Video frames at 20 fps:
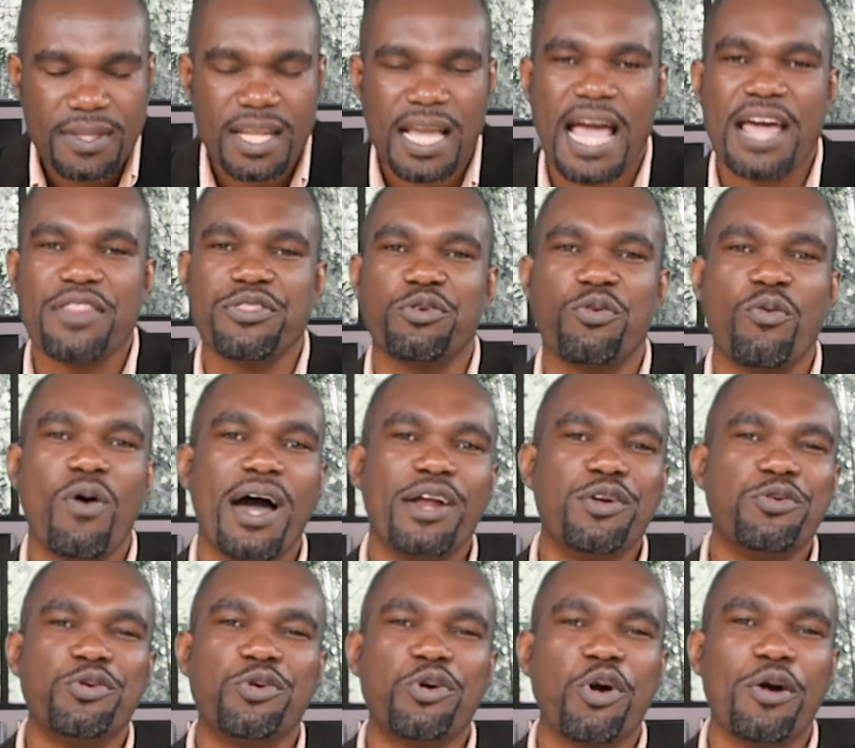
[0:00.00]
And the one
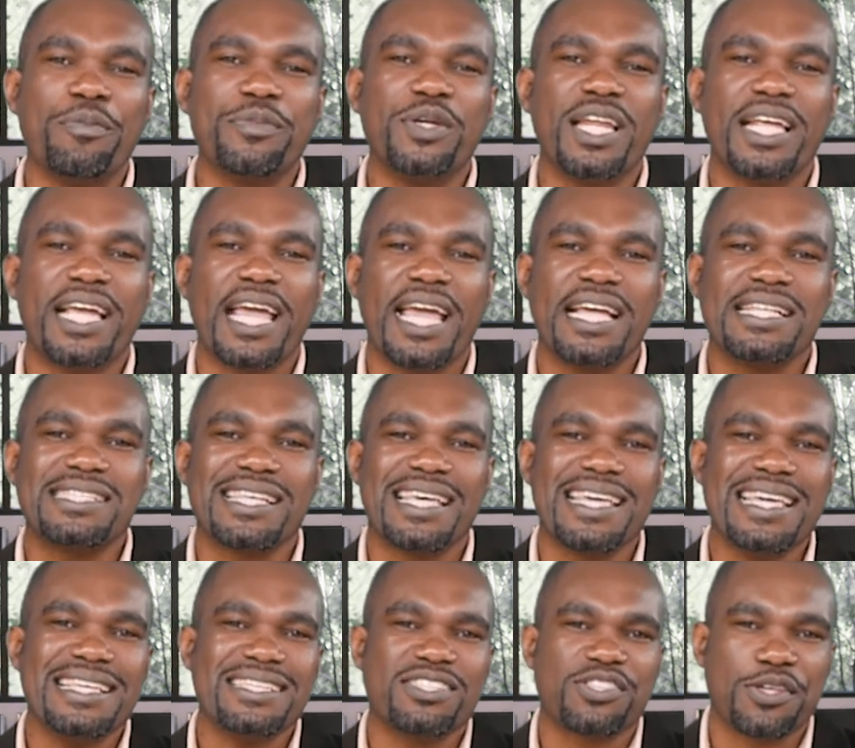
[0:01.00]
who communicates
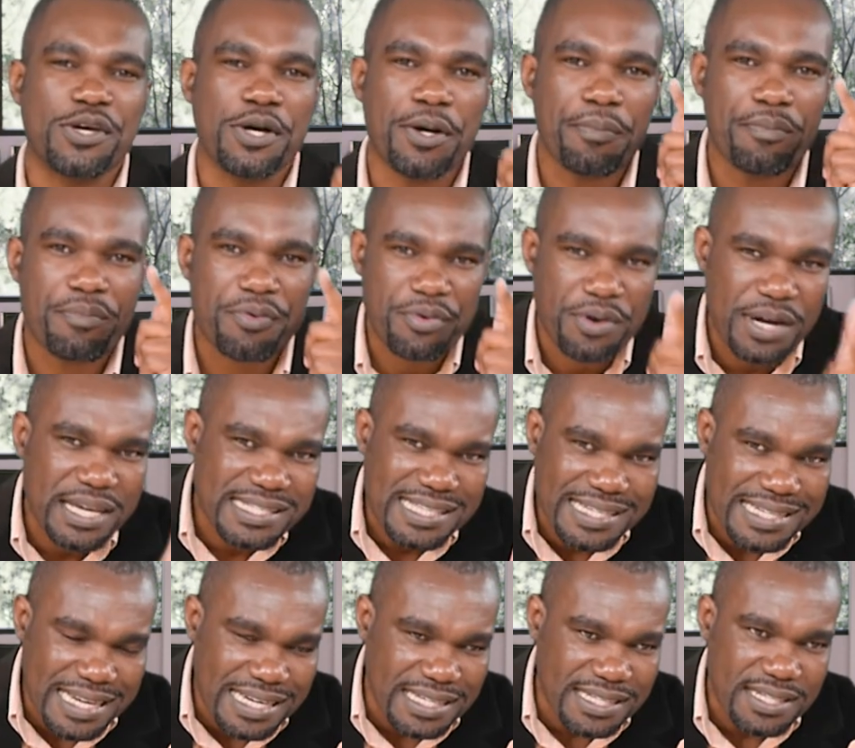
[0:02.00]
is the
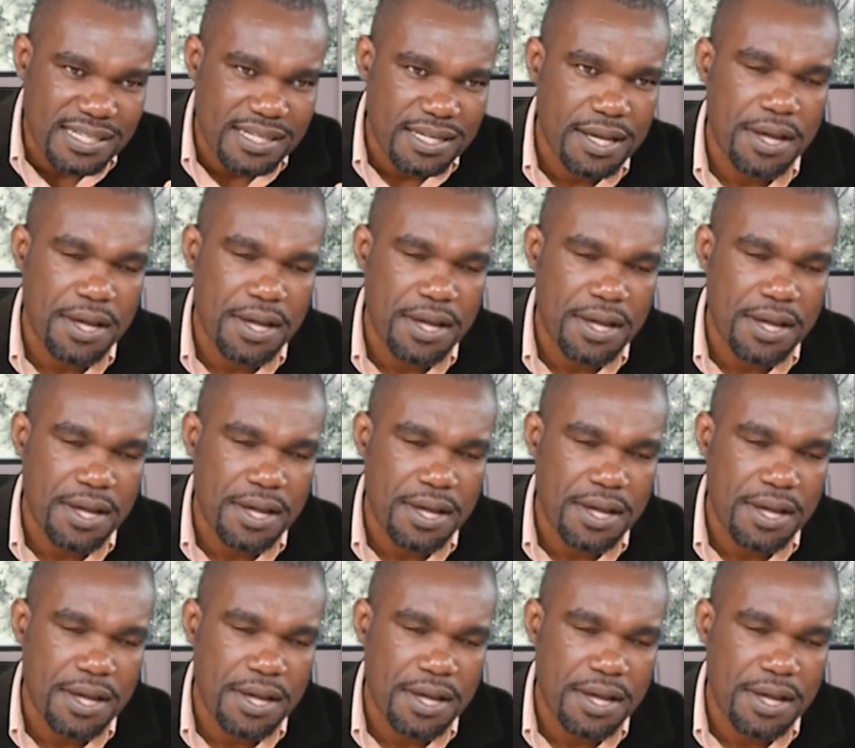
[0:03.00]
president.